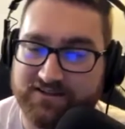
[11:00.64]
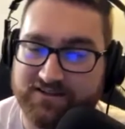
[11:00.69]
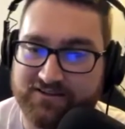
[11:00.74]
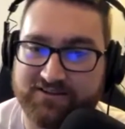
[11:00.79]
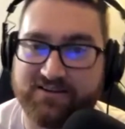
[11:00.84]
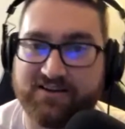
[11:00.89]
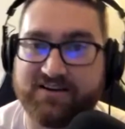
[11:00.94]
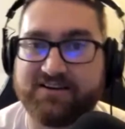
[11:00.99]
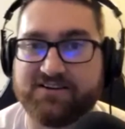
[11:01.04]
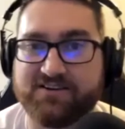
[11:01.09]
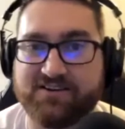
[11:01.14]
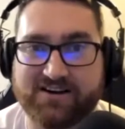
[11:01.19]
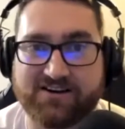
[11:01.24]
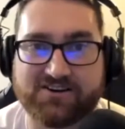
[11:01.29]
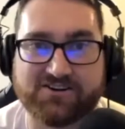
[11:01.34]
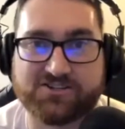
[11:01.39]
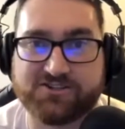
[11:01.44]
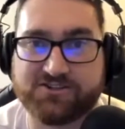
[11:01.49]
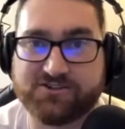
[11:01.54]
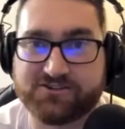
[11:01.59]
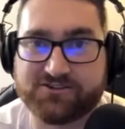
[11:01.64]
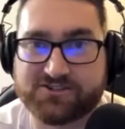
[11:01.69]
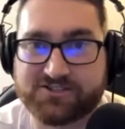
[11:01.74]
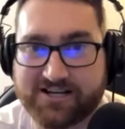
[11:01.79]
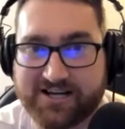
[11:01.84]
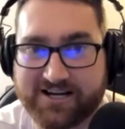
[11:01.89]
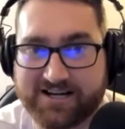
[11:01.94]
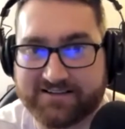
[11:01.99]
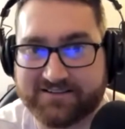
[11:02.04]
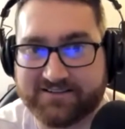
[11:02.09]
got to shoot your
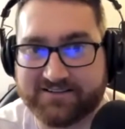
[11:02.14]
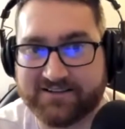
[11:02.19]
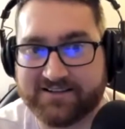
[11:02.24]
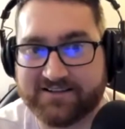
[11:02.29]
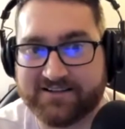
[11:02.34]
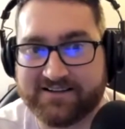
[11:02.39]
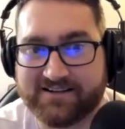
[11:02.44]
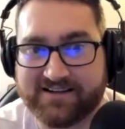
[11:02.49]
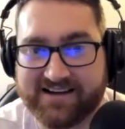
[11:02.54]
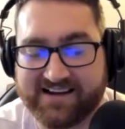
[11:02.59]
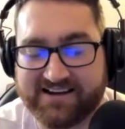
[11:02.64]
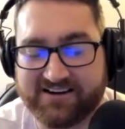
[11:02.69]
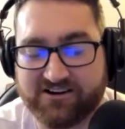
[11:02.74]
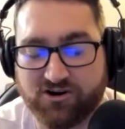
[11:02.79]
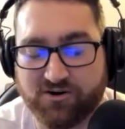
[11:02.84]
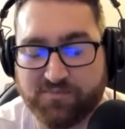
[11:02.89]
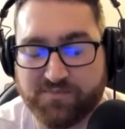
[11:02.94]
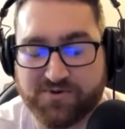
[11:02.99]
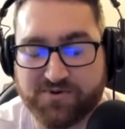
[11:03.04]
shot and hope